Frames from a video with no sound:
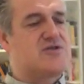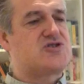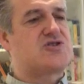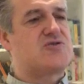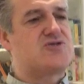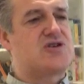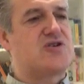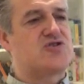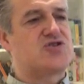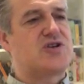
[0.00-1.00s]
the
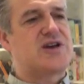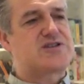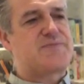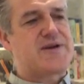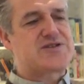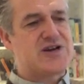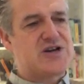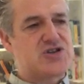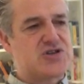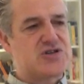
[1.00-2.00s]
sociological
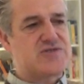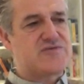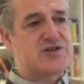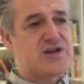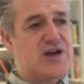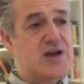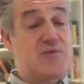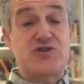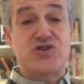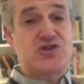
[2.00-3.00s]
expectations of the day,
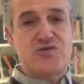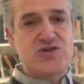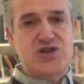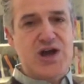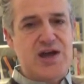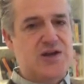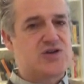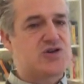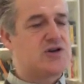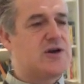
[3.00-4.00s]
which do
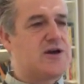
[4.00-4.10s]
change,